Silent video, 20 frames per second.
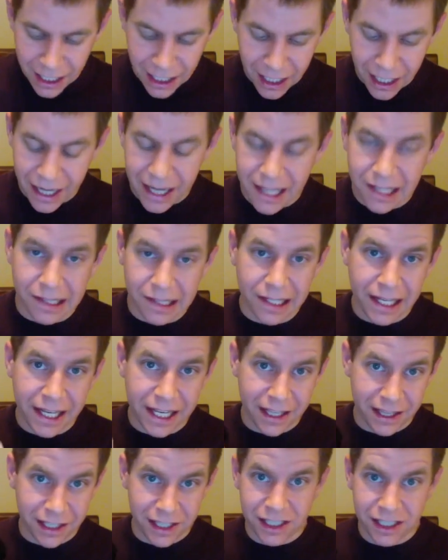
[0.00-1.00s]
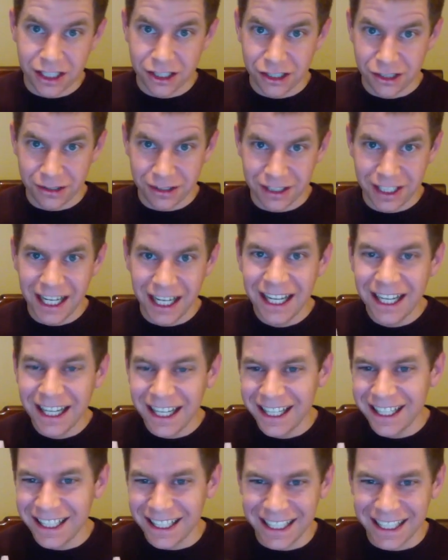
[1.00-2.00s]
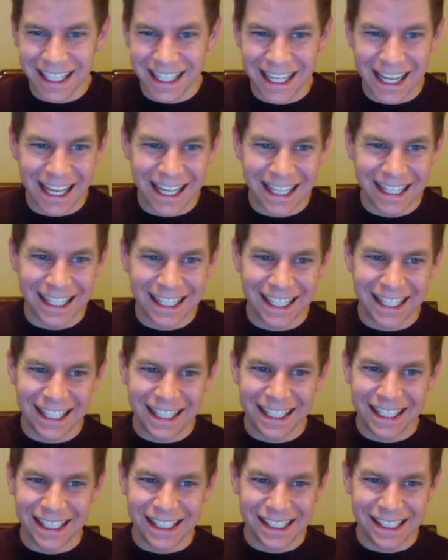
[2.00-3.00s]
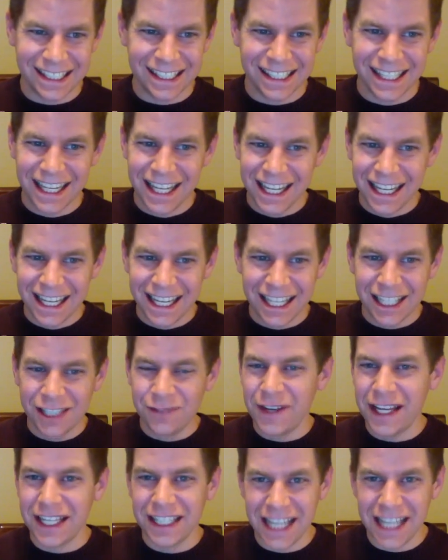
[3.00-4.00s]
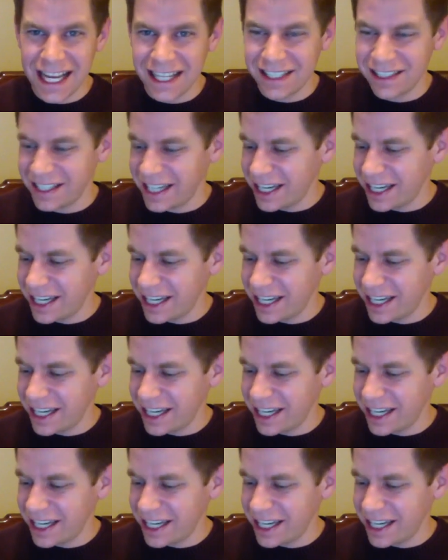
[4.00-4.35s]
I like this control dial, and it's fantastic.